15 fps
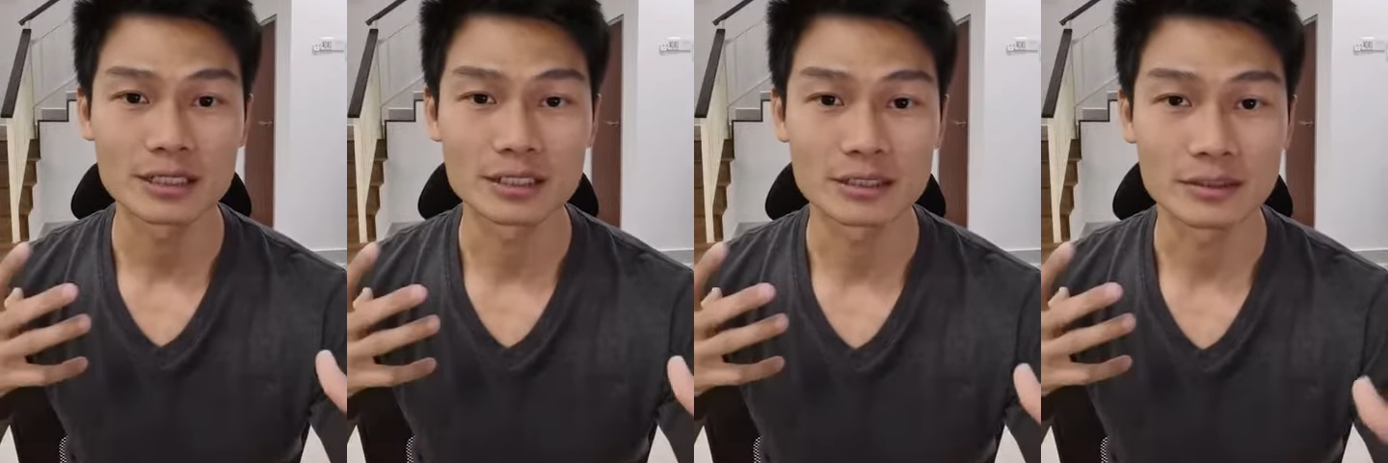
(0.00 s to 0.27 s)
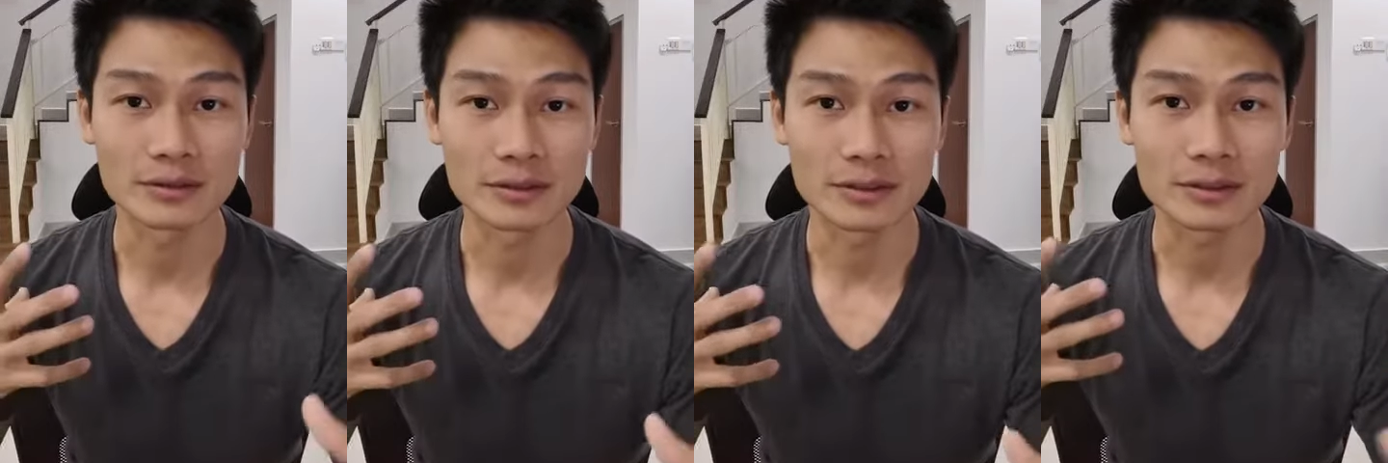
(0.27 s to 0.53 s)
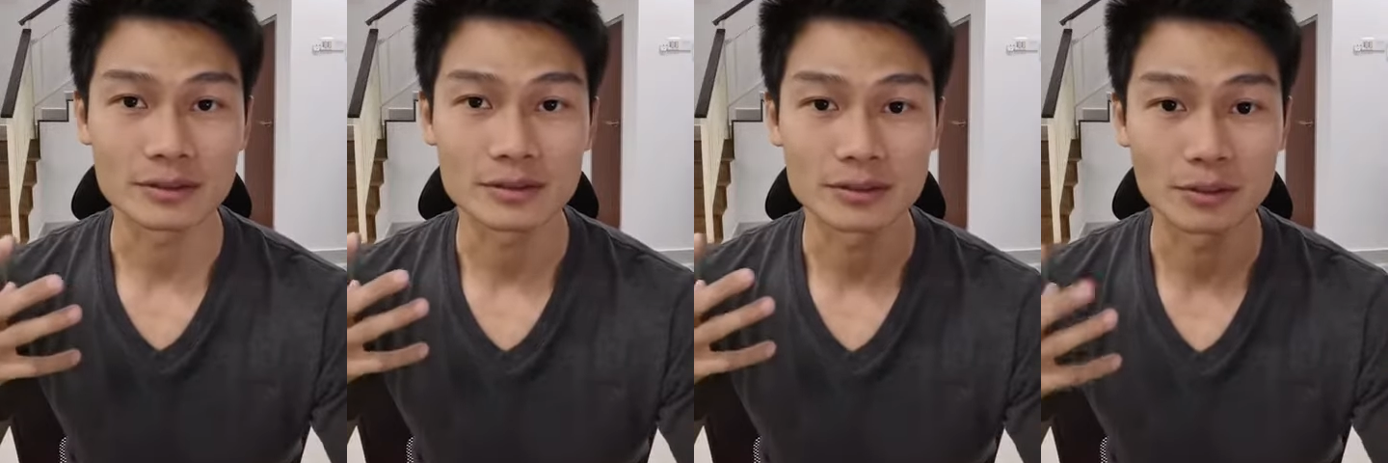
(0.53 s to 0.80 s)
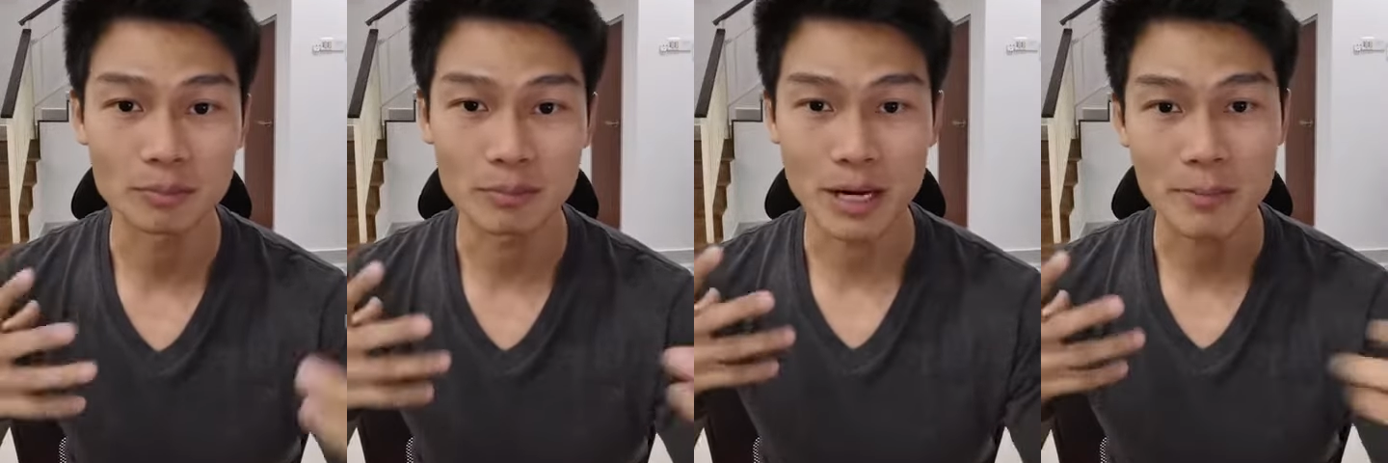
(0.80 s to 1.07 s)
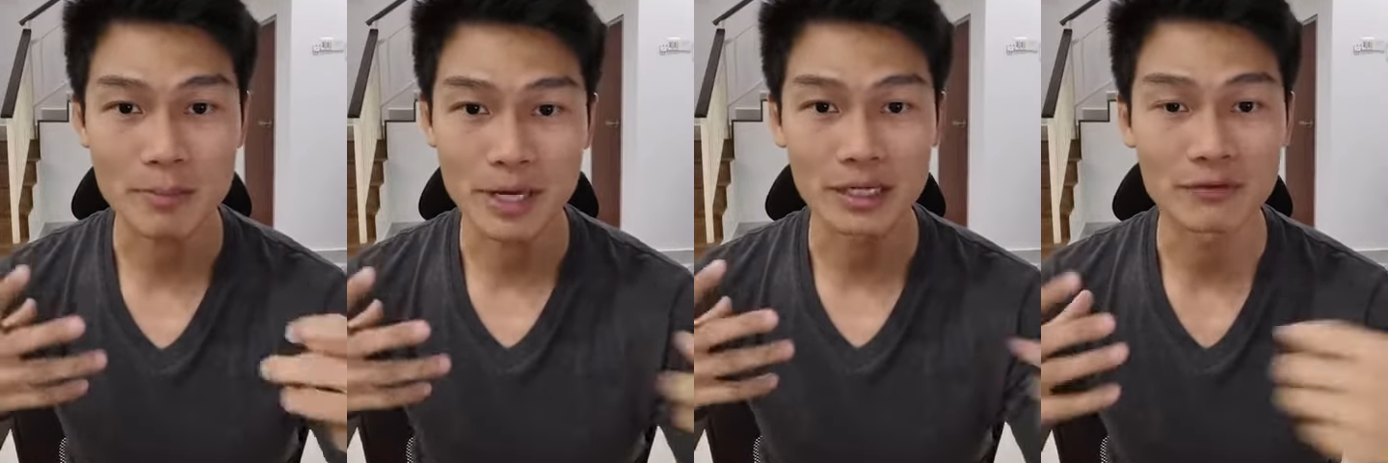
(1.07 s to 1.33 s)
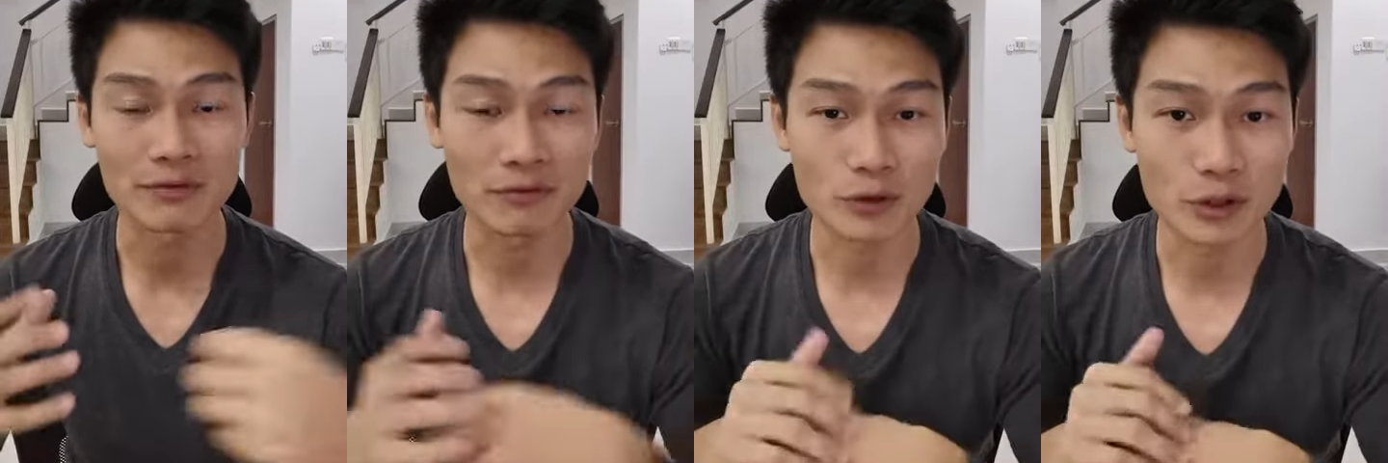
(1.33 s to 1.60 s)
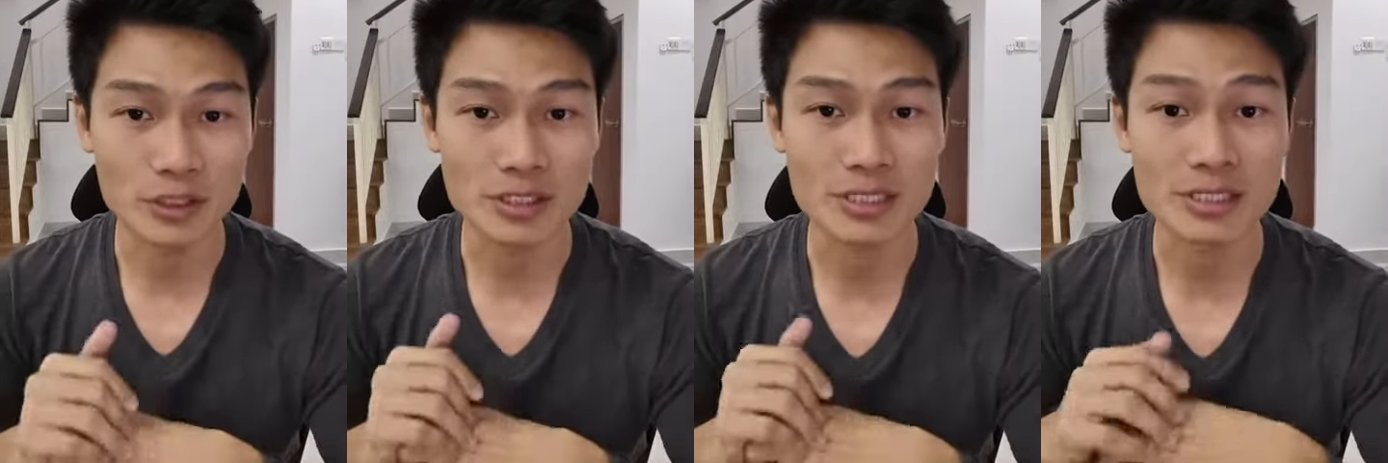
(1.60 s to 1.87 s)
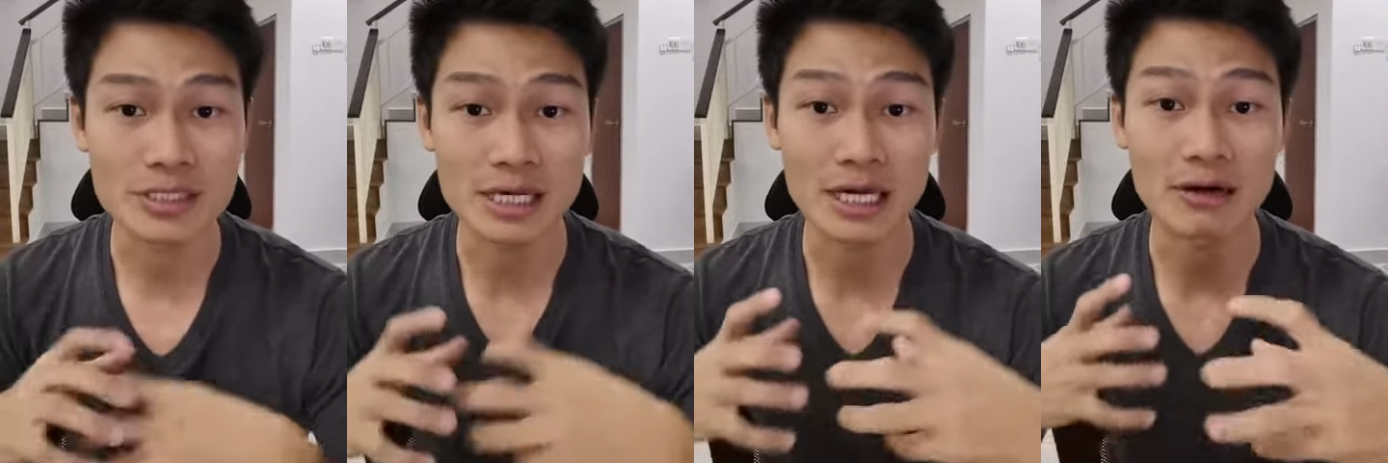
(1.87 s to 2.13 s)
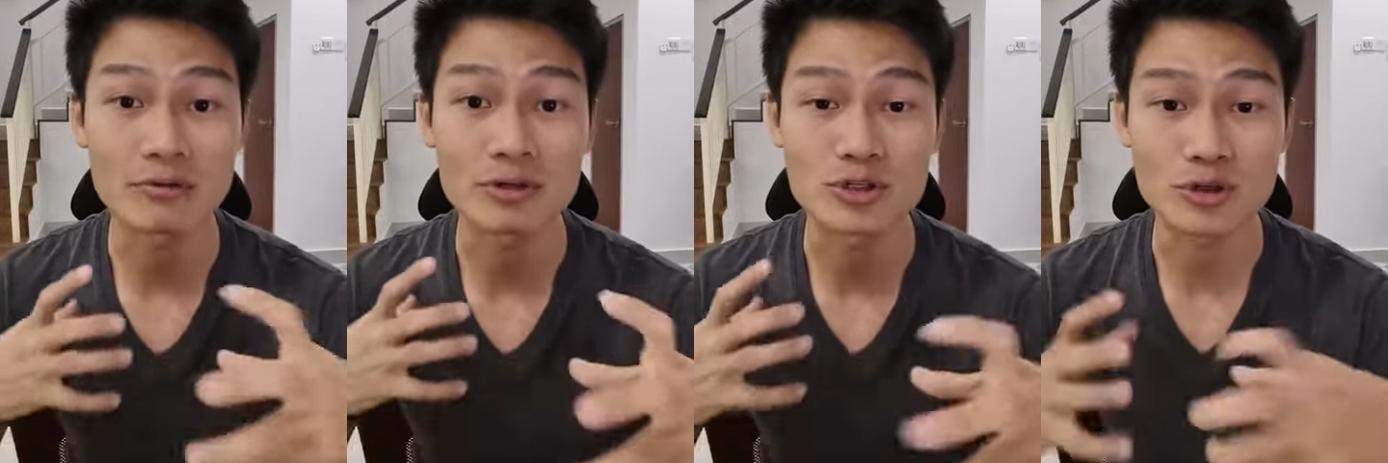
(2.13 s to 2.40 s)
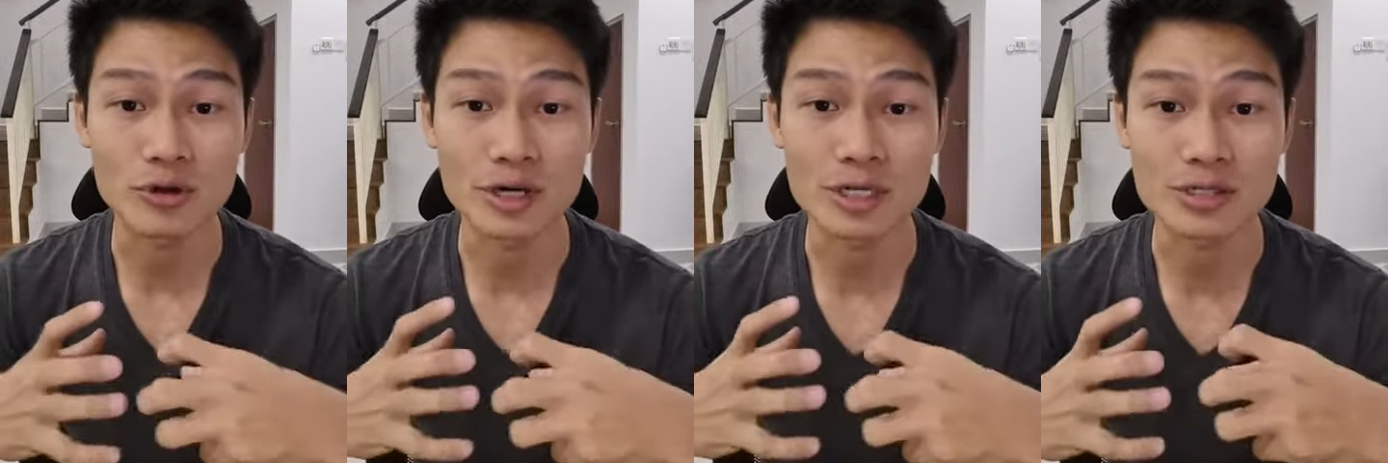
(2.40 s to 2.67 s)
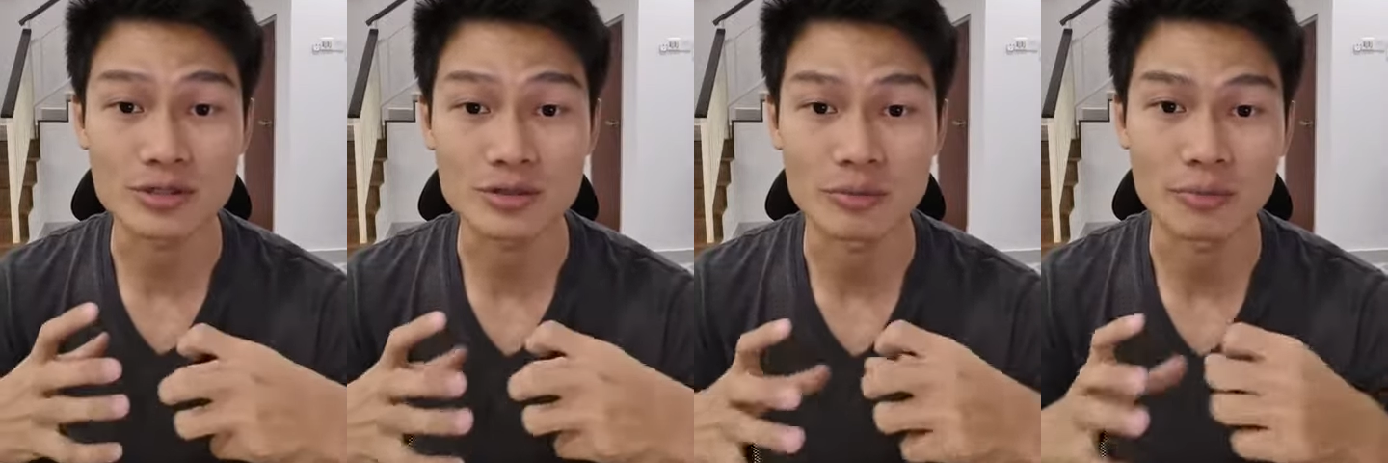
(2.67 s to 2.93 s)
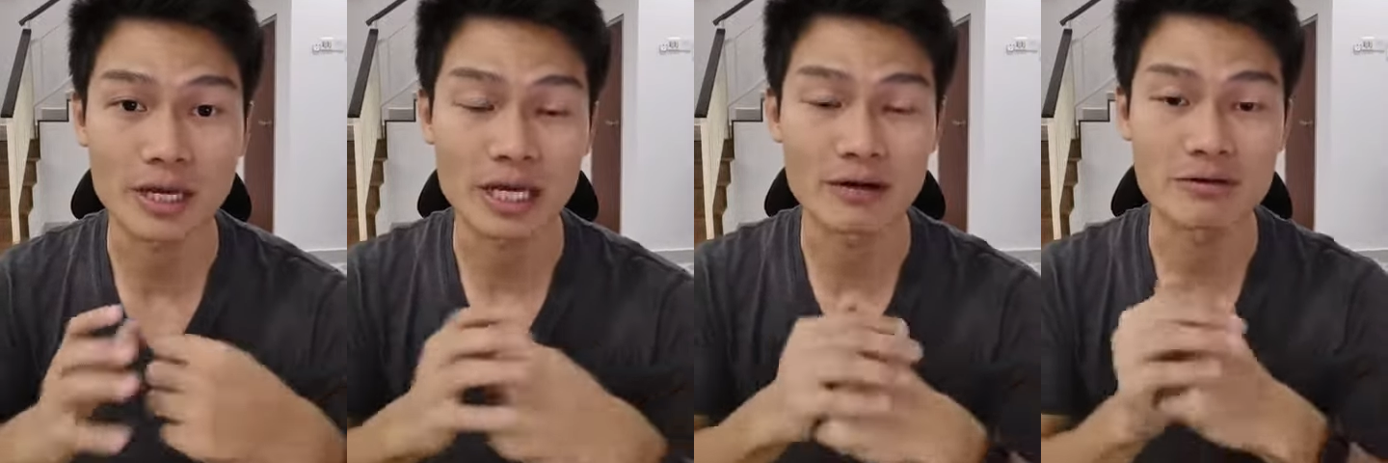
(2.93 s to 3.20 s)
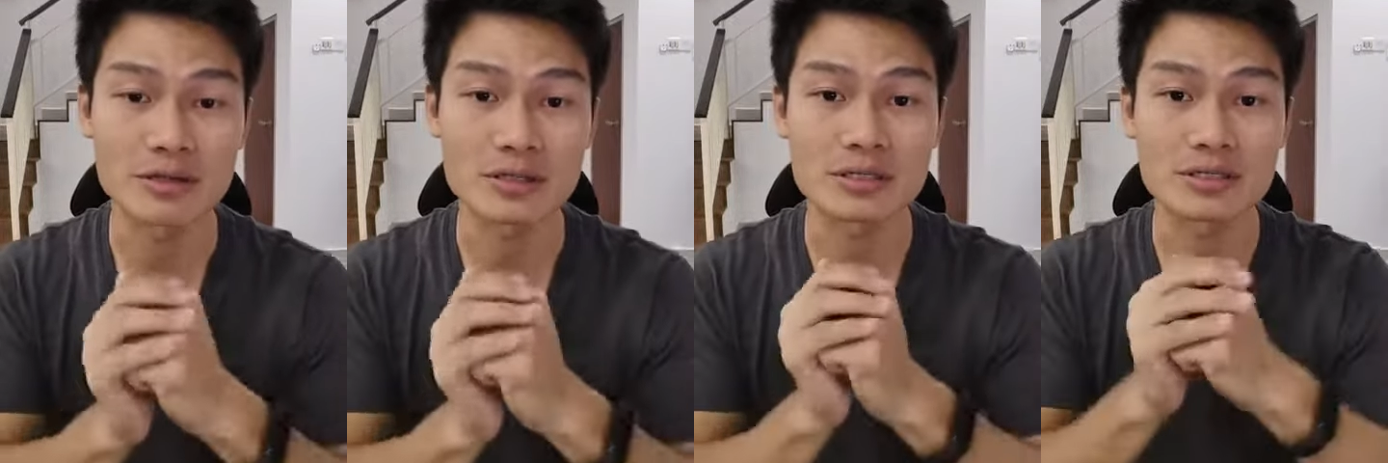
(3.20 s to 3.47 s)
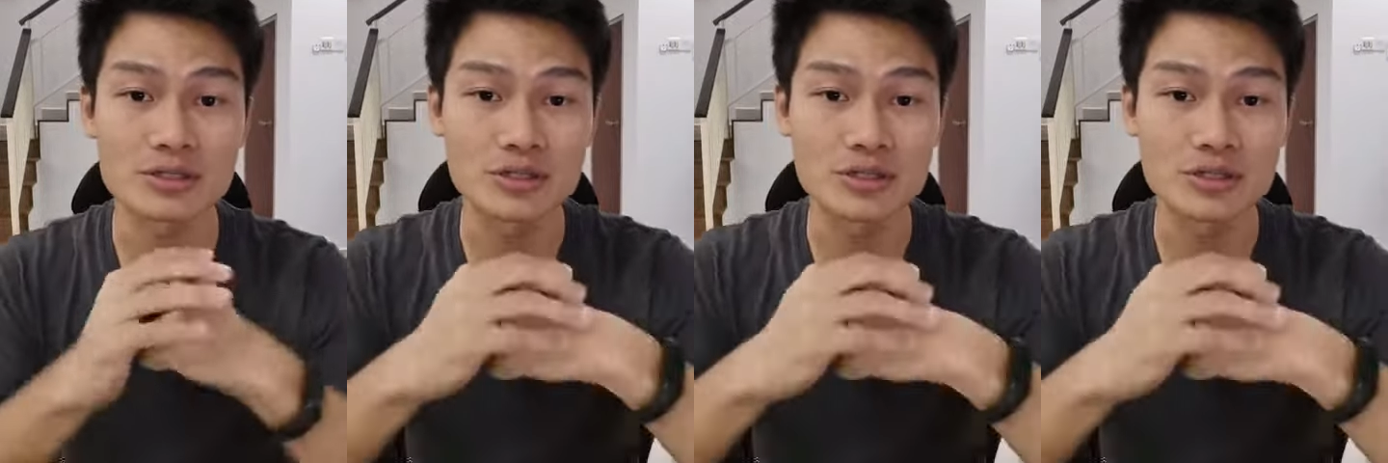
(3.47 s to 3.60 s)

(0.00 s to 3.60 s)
the to pump back the fluids inside our joints to make our